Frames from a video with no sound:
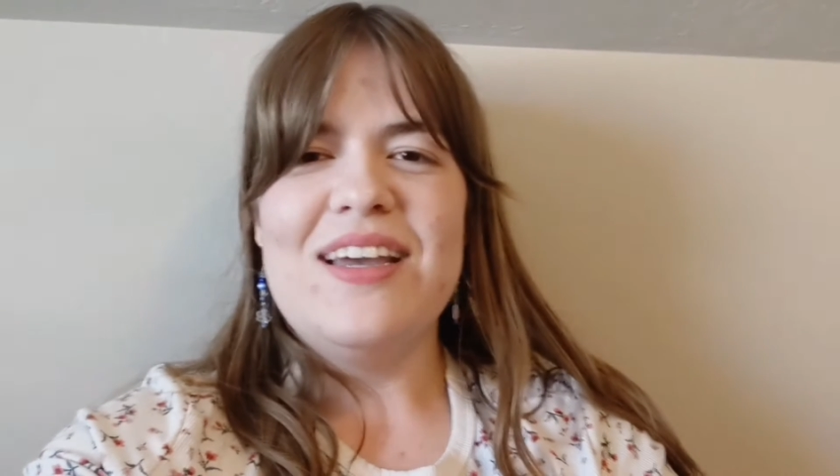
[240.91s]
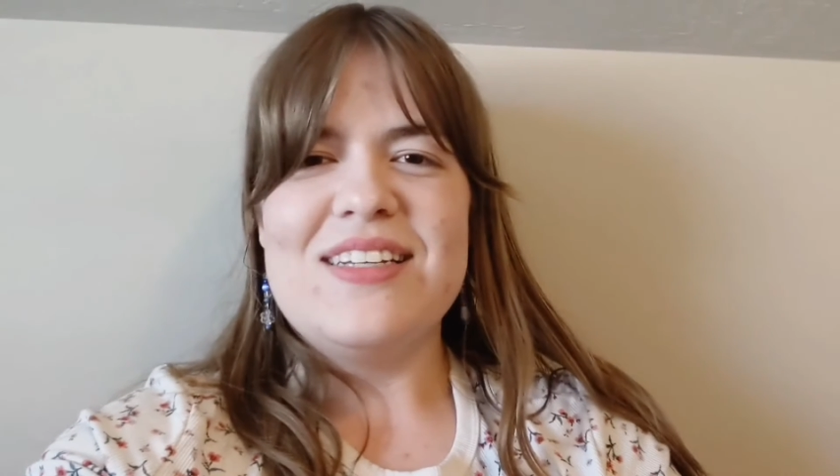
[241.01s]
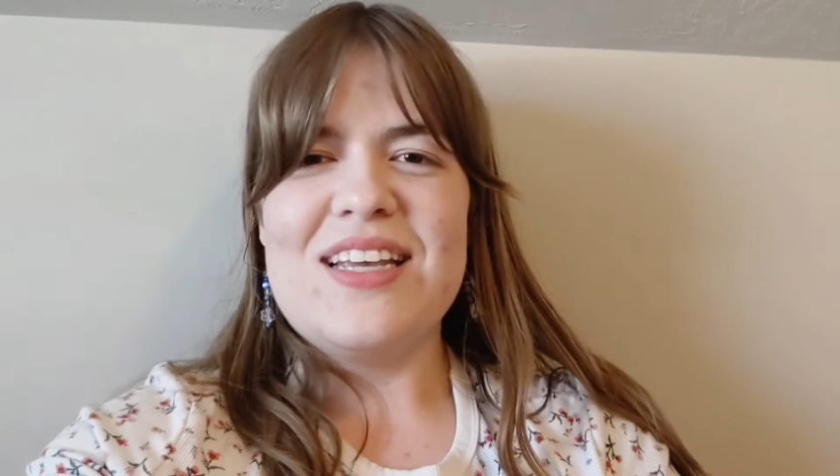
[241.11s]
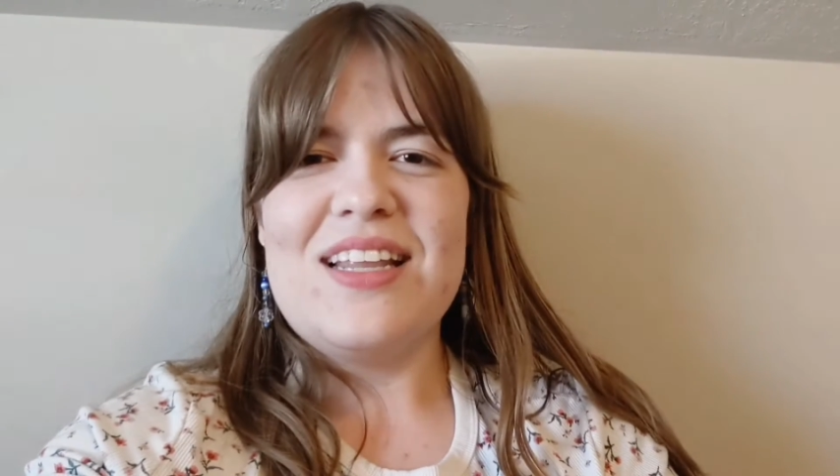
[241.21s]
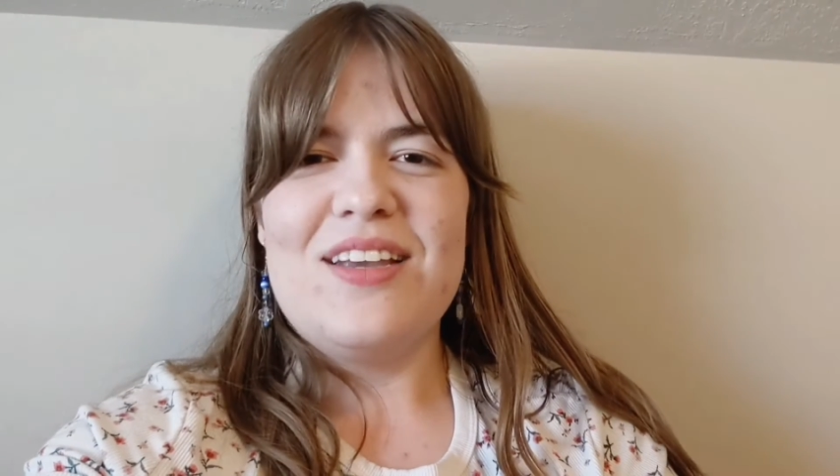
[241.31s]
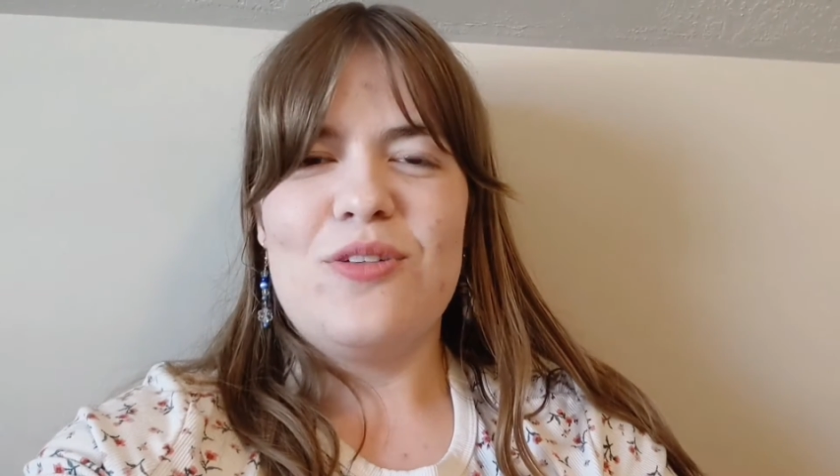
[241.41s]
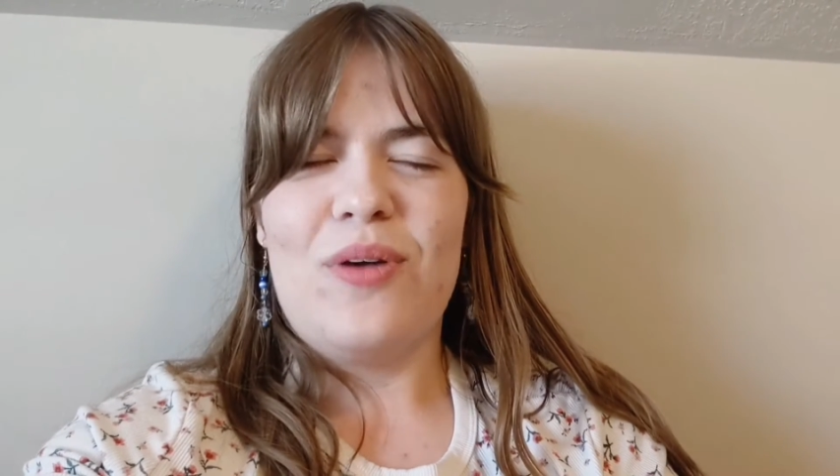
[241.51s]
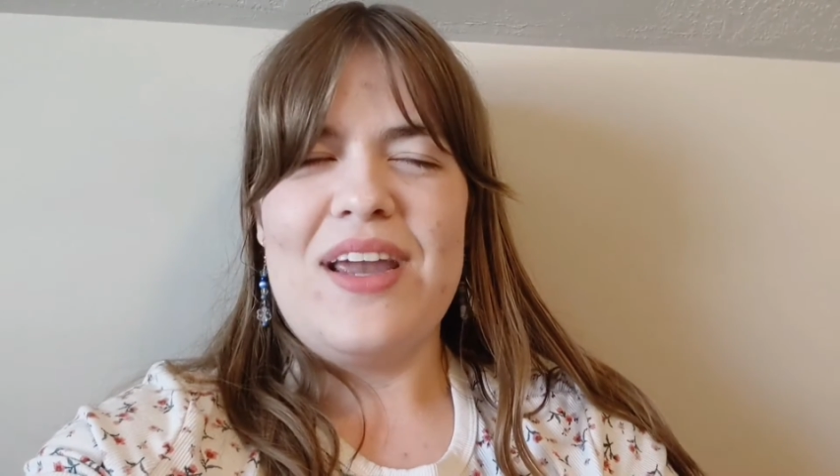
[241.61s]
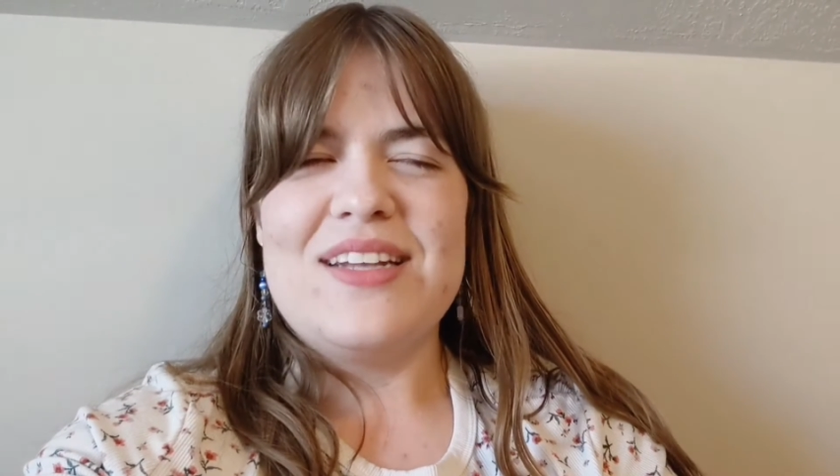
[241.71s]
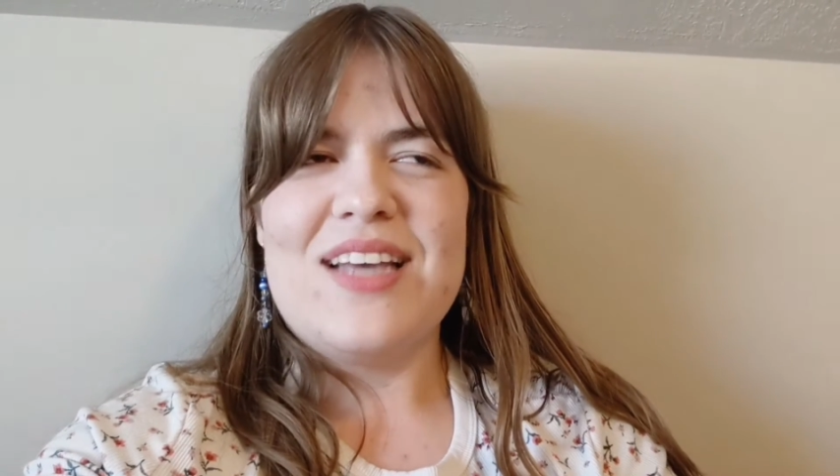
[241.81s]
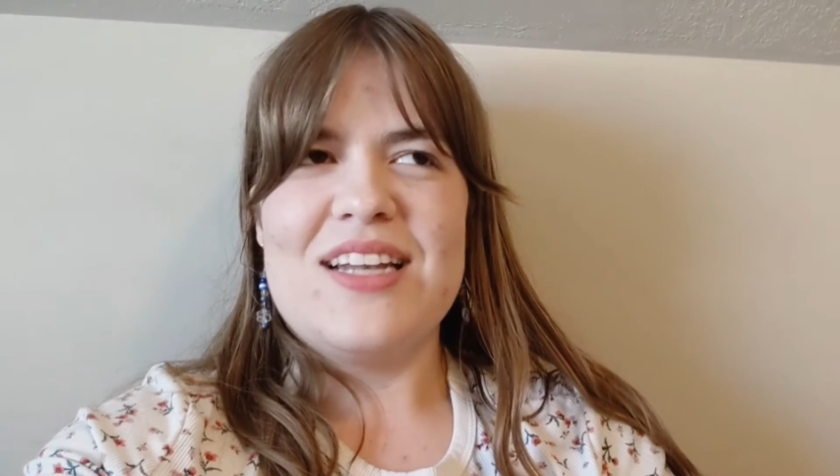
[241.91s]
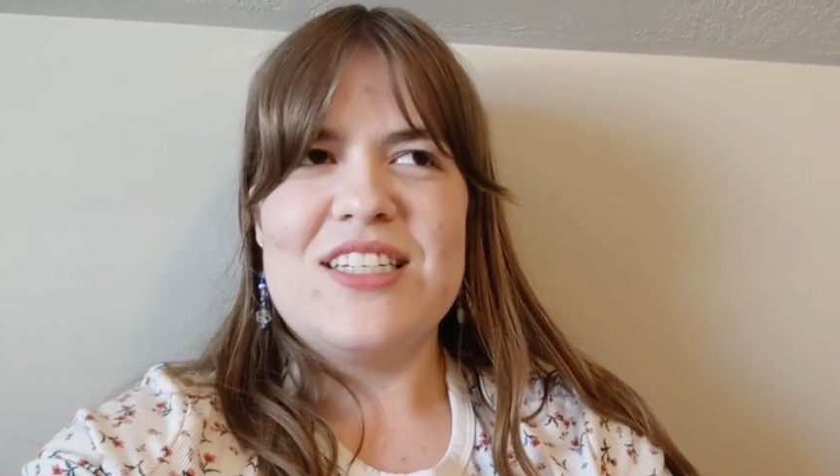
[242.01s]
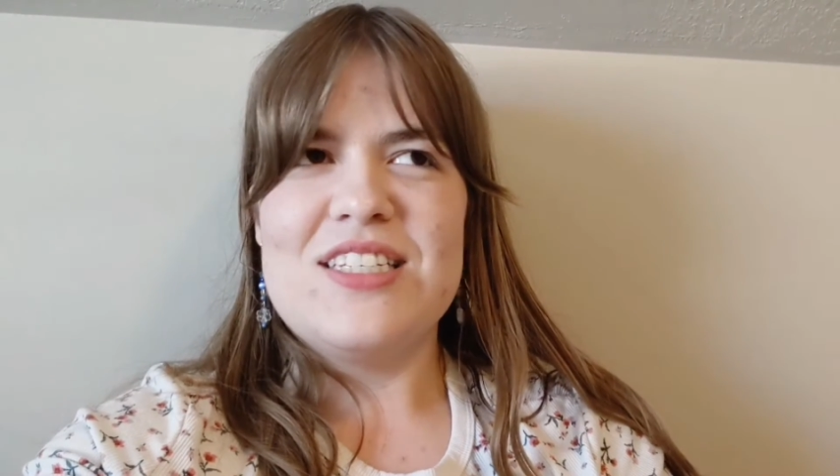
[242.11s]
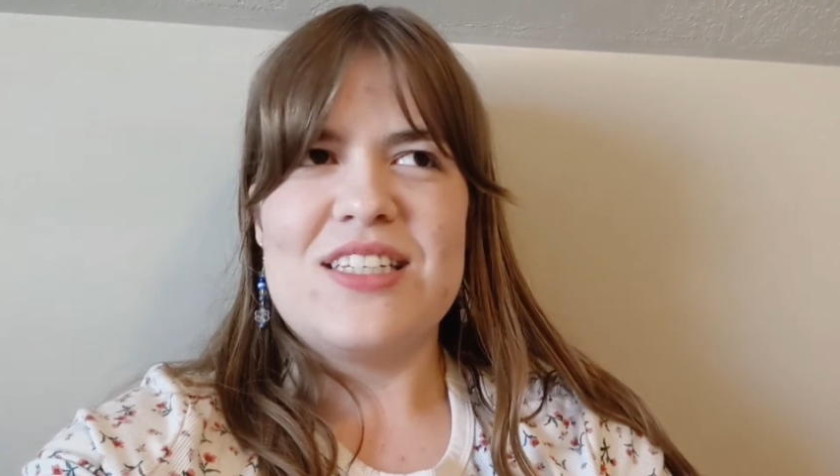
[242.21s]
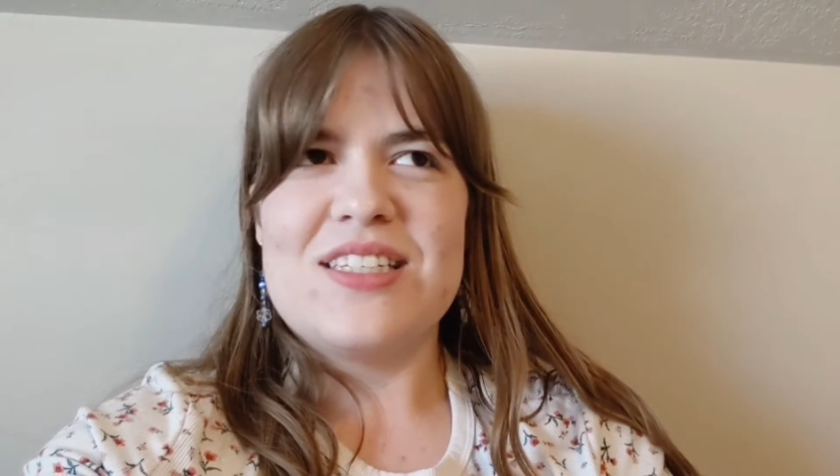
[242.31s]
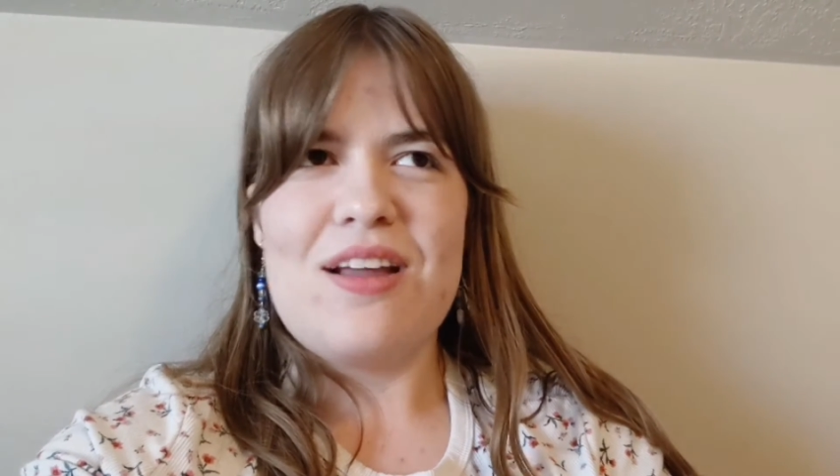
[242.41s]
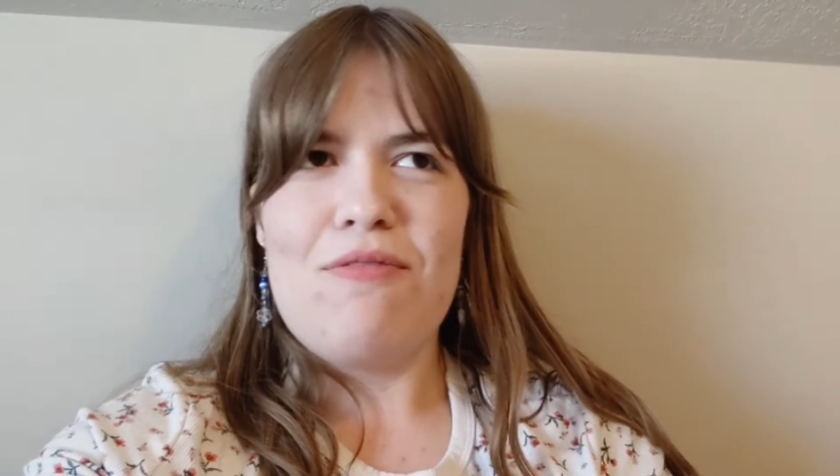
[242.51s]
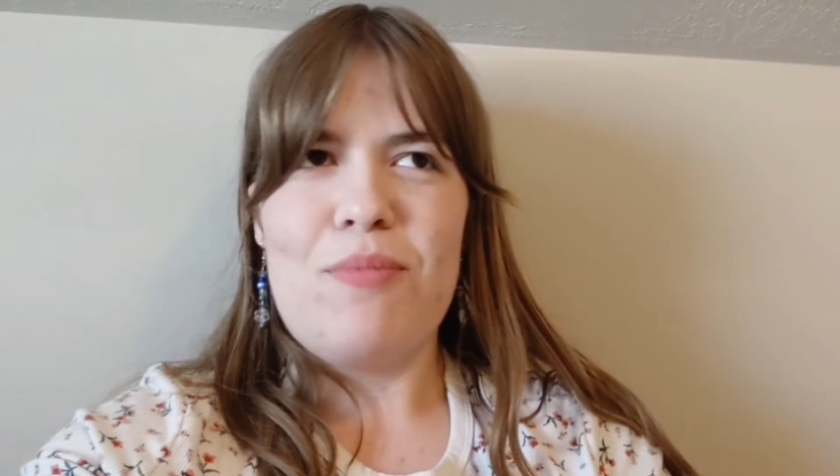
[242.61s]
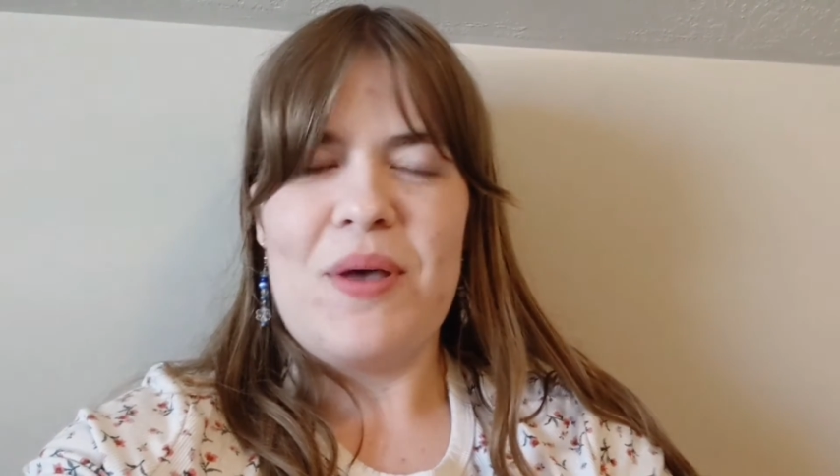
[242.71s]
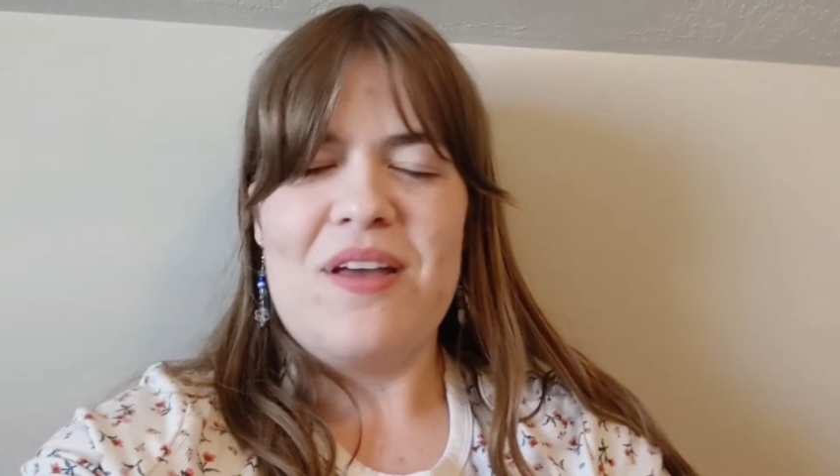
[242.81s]
She had great intentions and
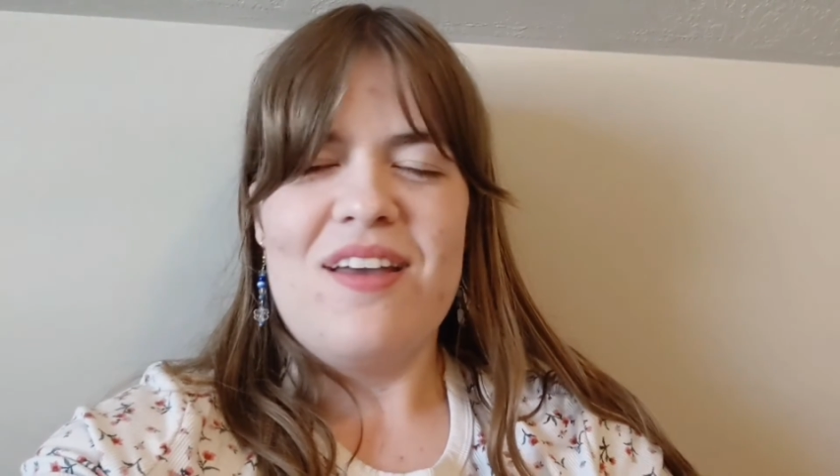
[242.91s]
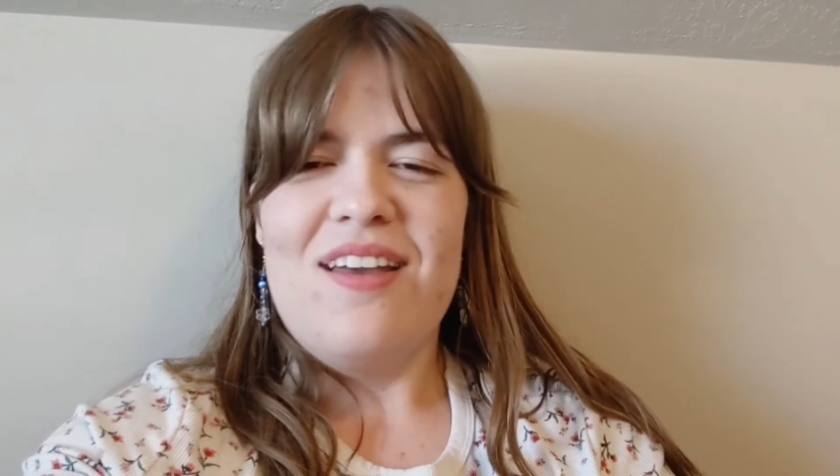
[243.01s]
stuff, but